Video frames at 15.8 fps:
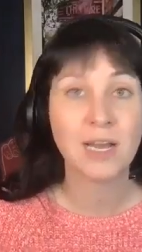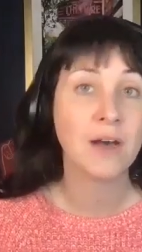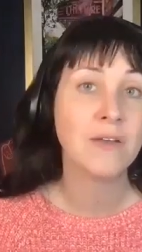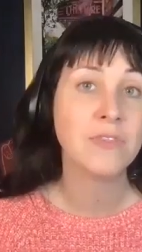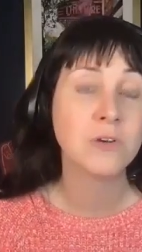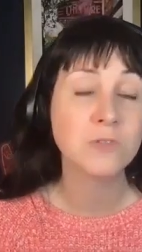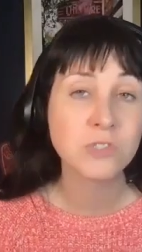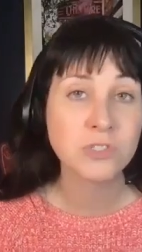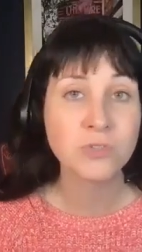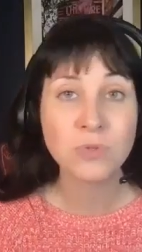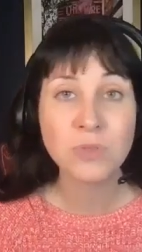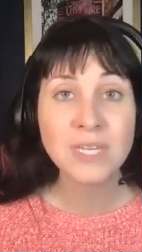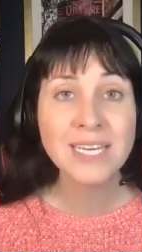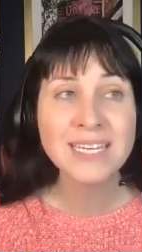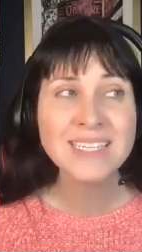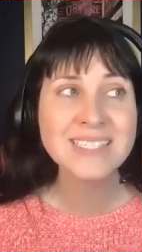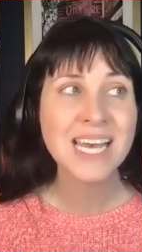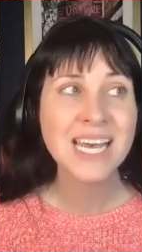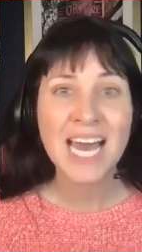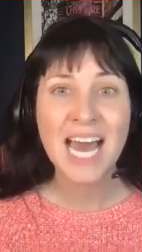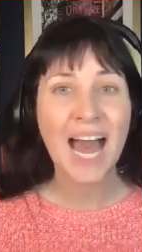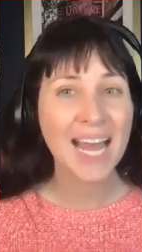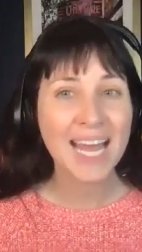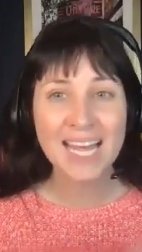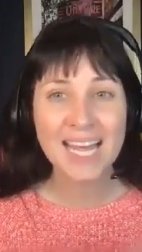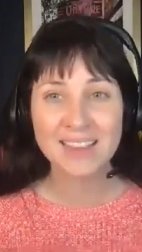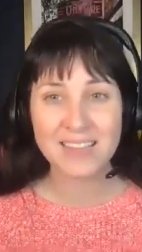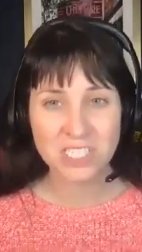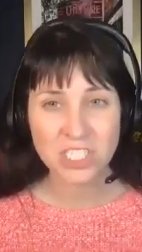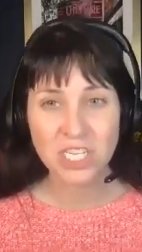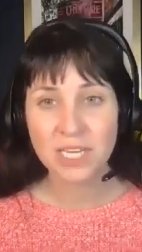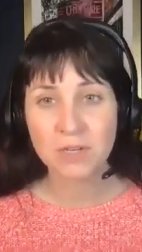on those two things, again,
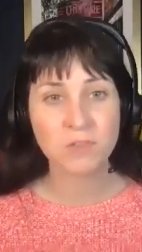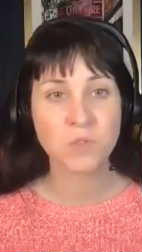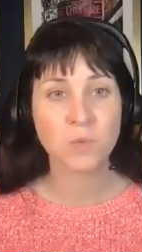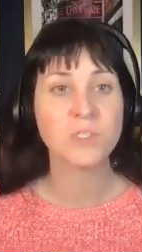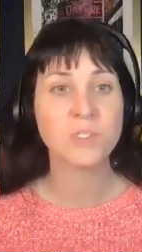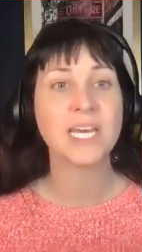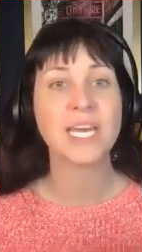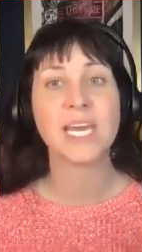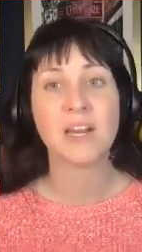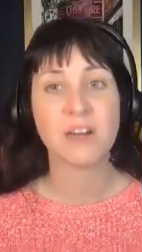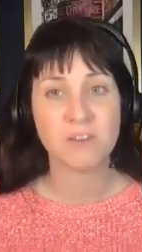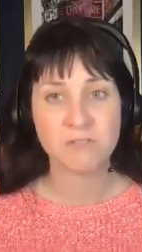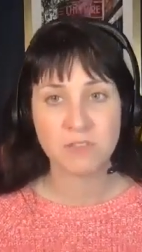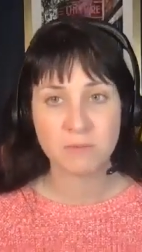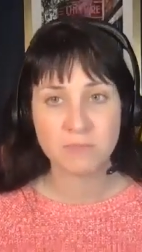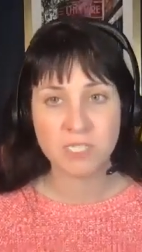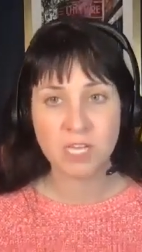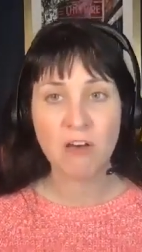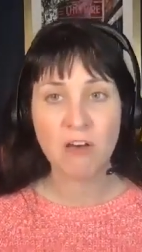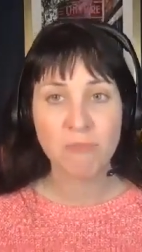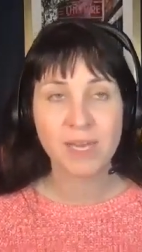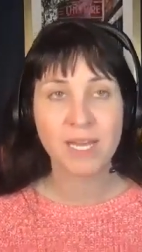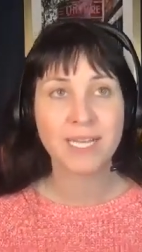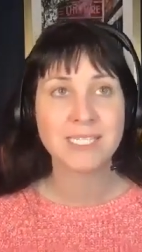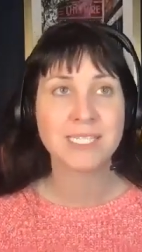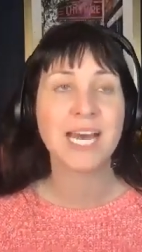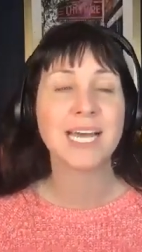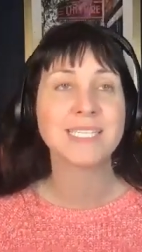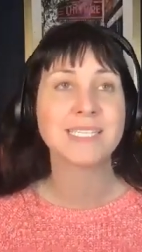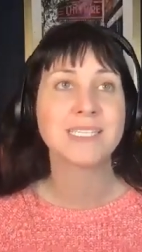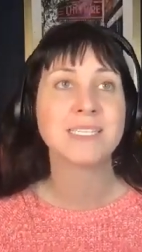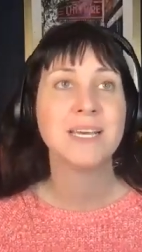the channels will take care of themselves, because
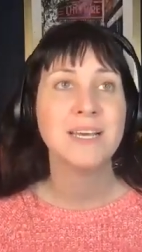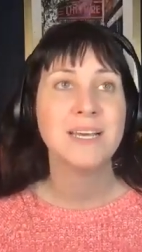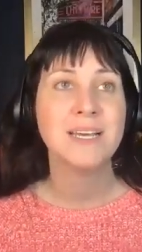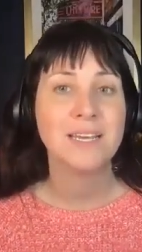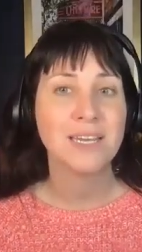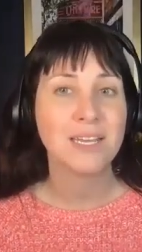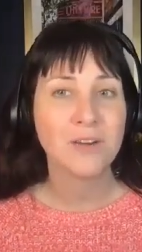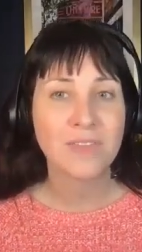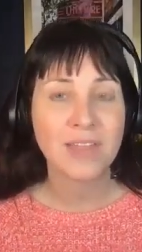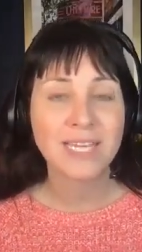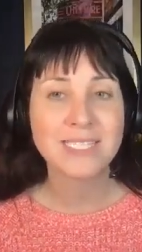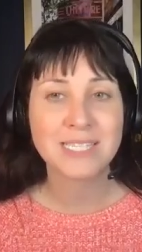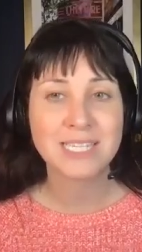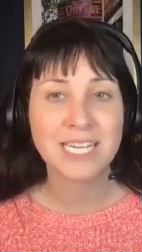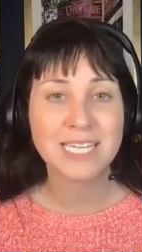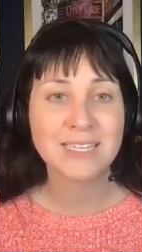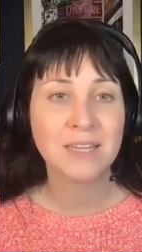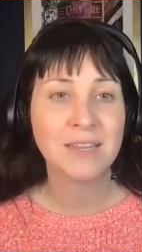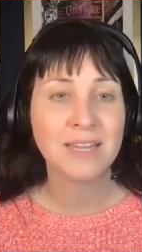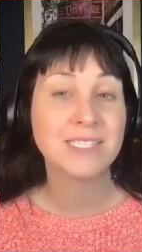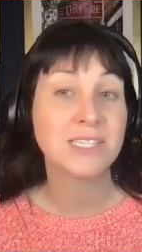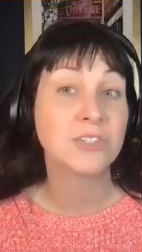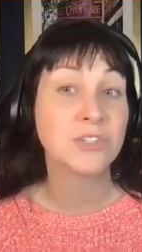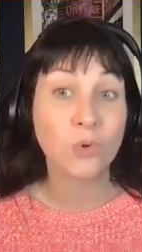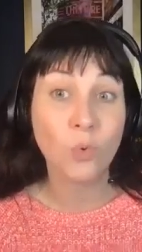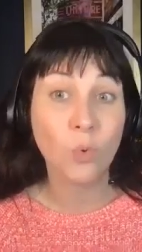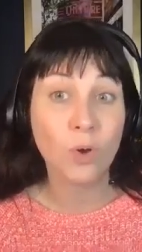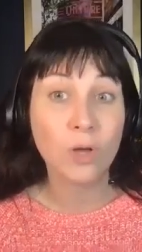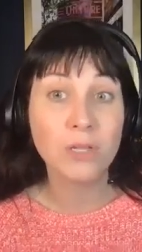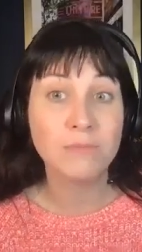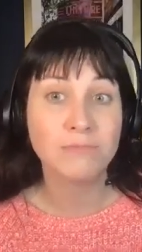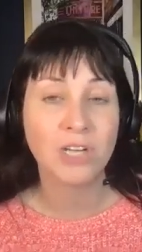that's a
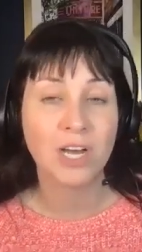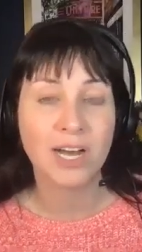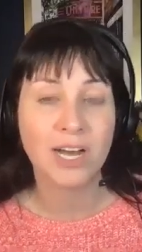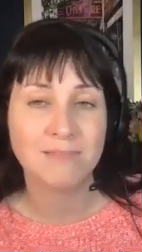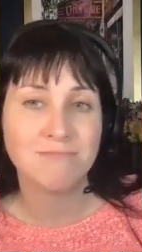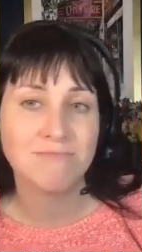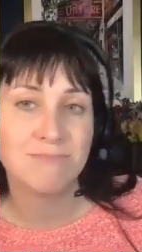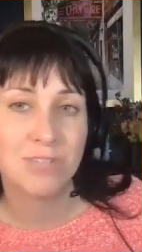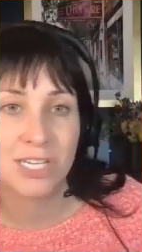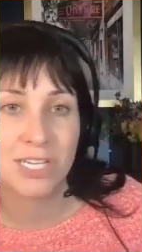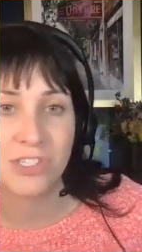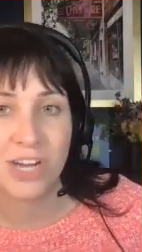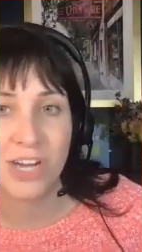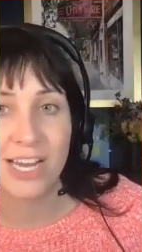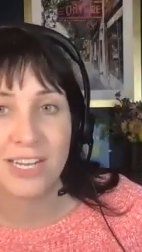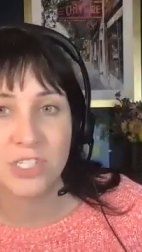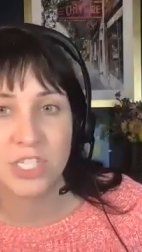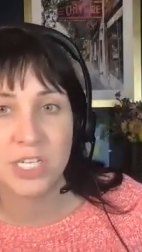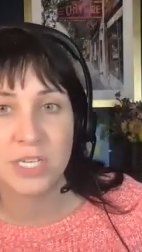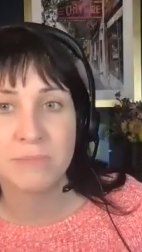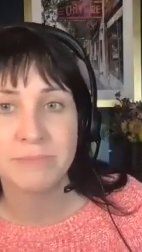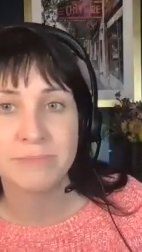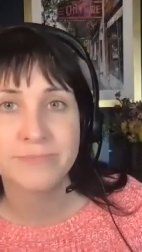tool, not a strategy.